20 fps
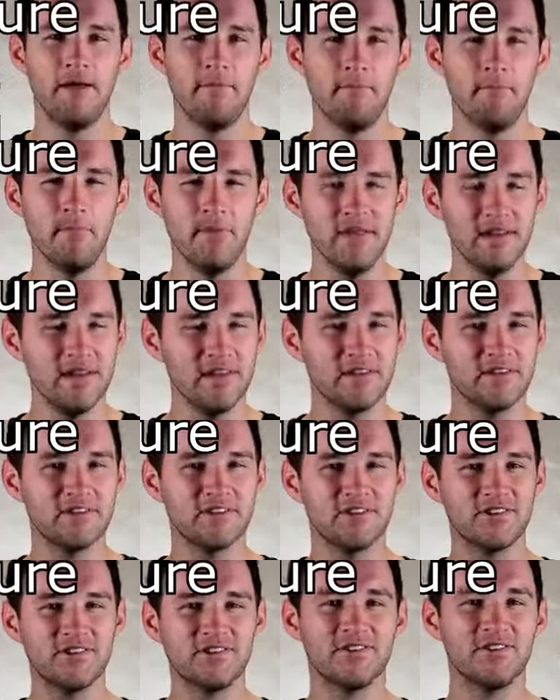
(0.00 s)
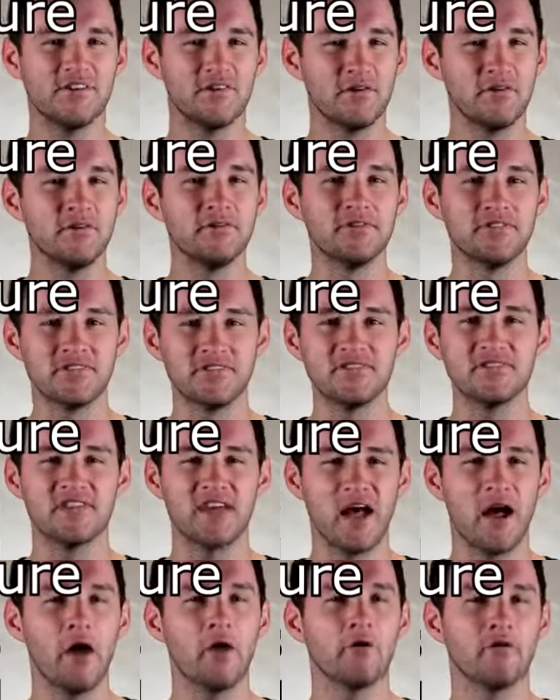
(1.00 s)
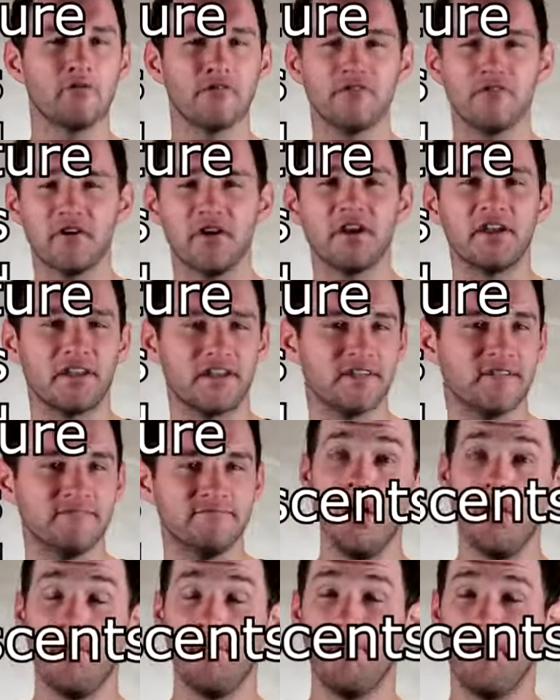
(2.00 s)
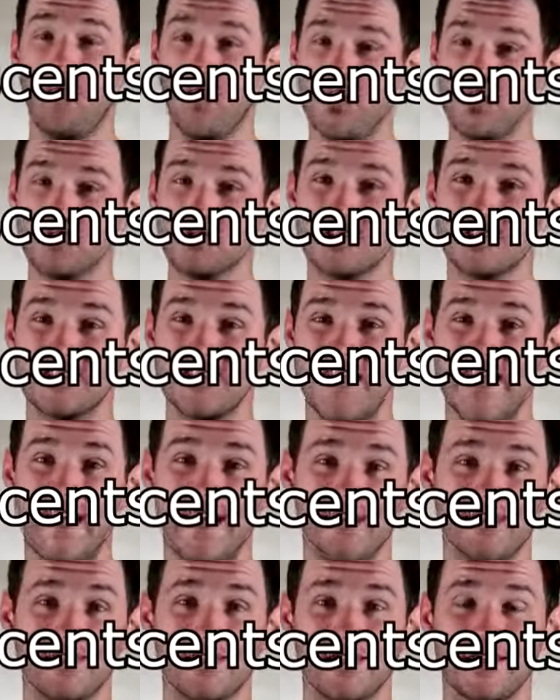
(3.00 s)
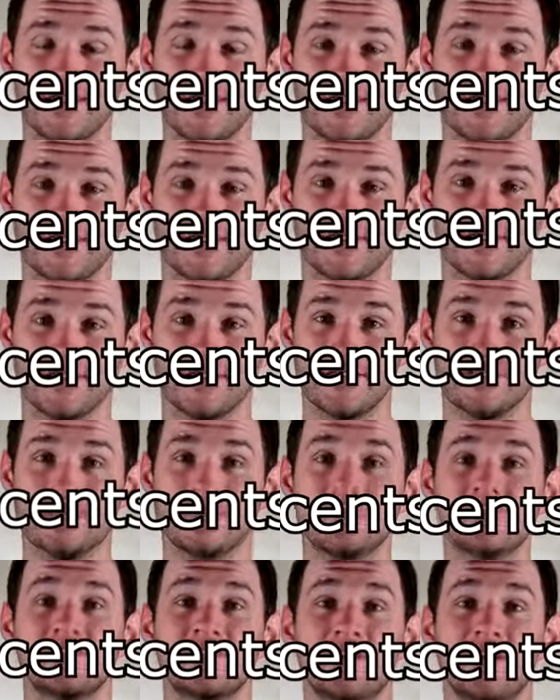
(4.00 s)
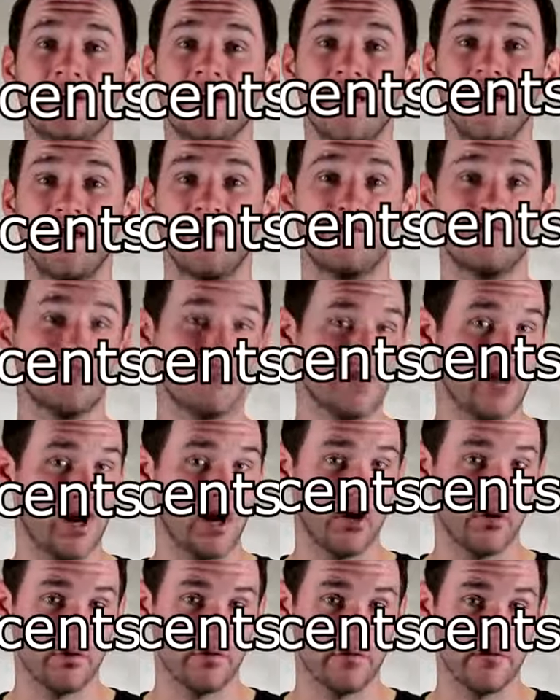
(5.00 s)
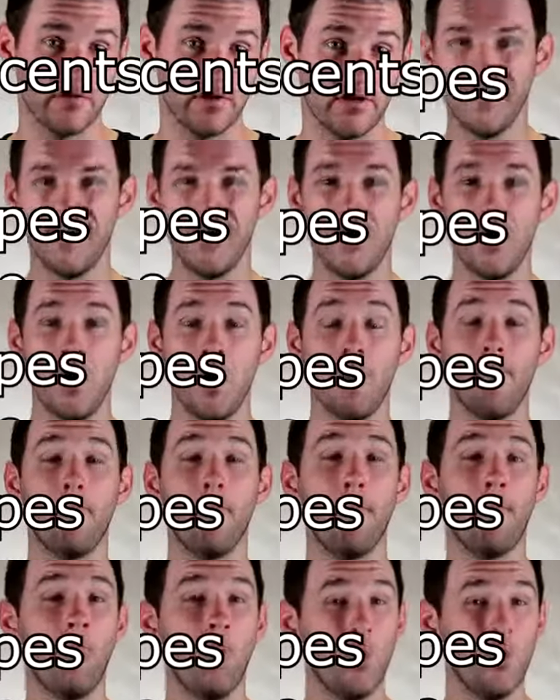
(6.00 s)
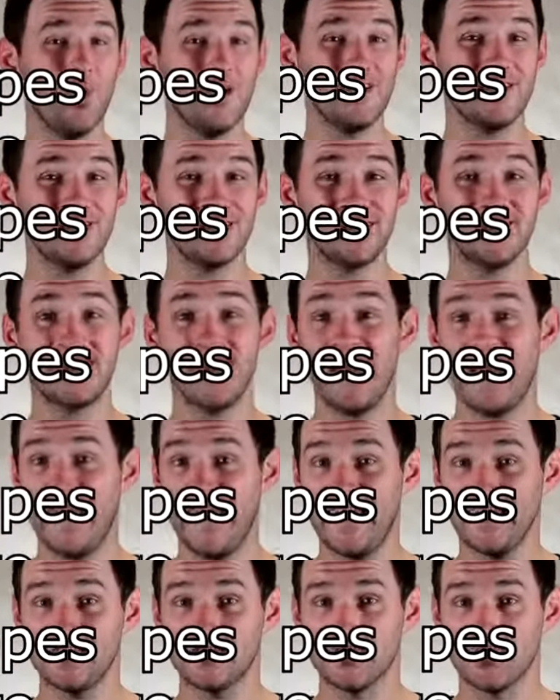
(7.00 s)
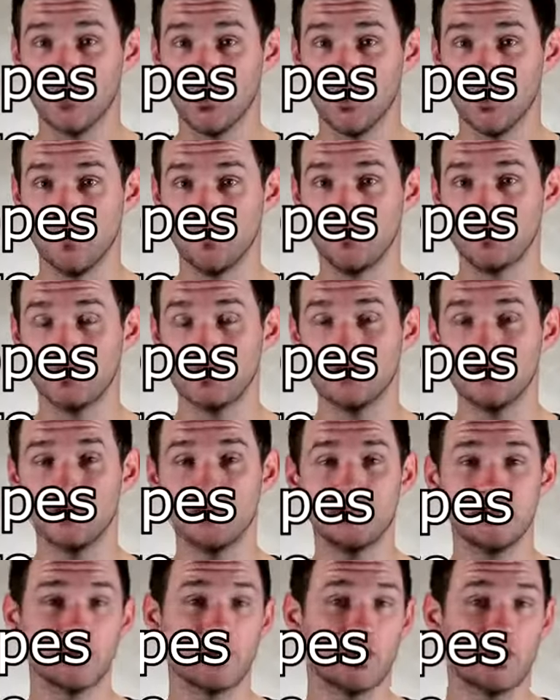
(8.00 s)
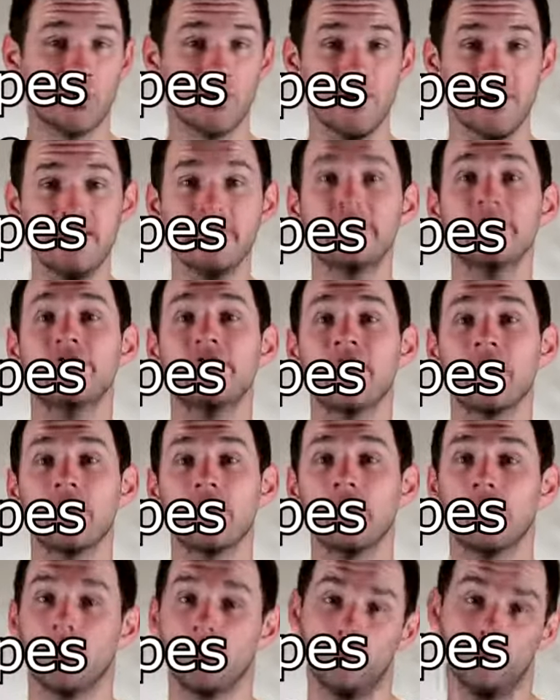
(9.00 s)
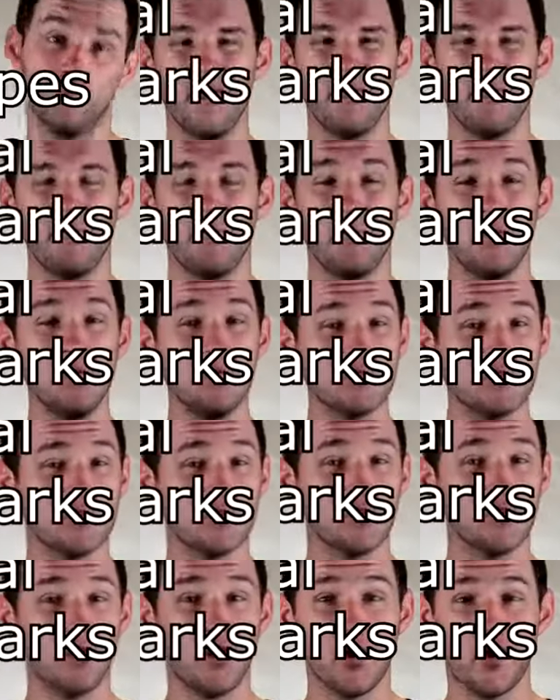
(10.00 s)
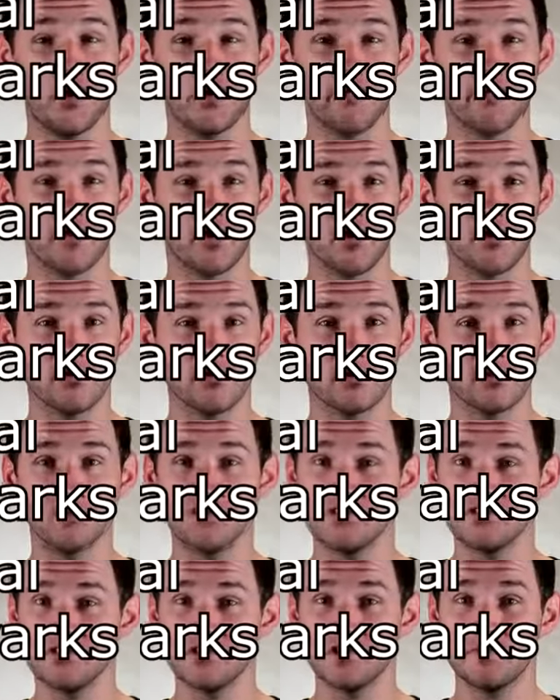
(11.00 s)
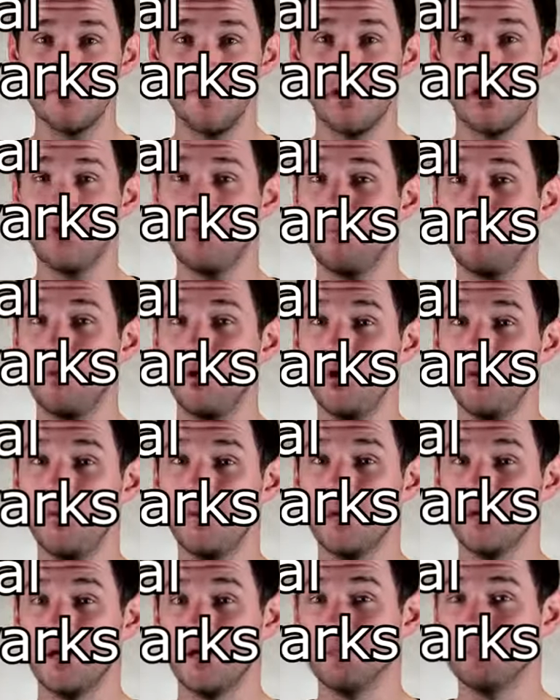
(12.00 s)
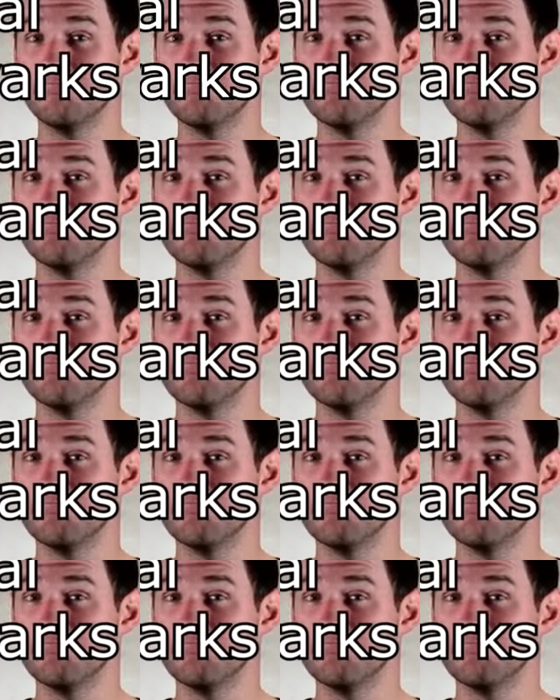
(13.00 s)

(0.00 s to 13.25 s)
Miniature adults sound funny. Most adolescents suck at photography. Moist antelopes secrete pheromone. Musical aardvarks smell poopy.